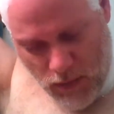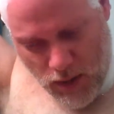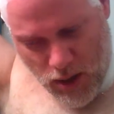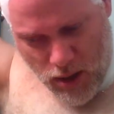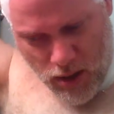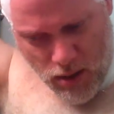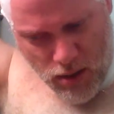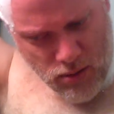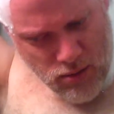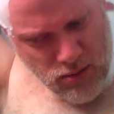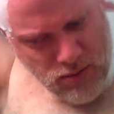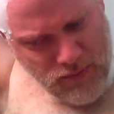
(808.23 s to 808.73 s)

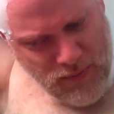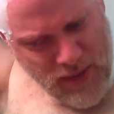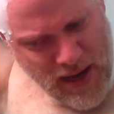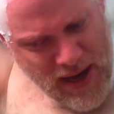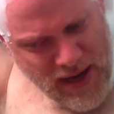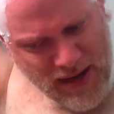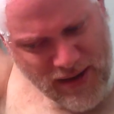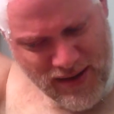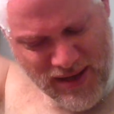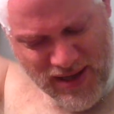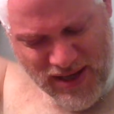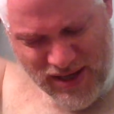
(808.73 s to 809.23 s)
Oh
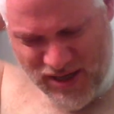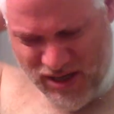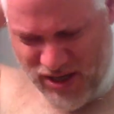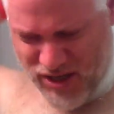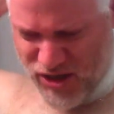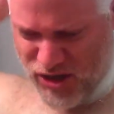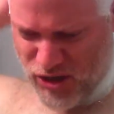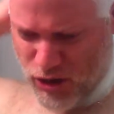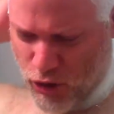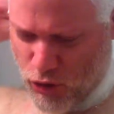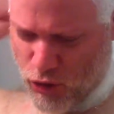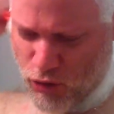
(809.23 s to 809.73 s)
man, this
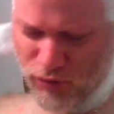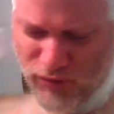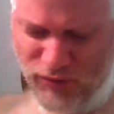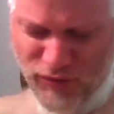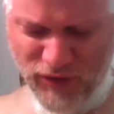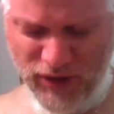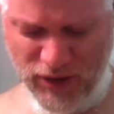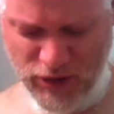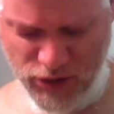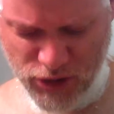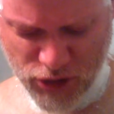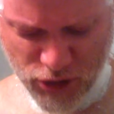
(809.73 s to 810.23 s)
is
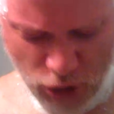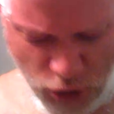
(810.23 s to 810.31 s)
feels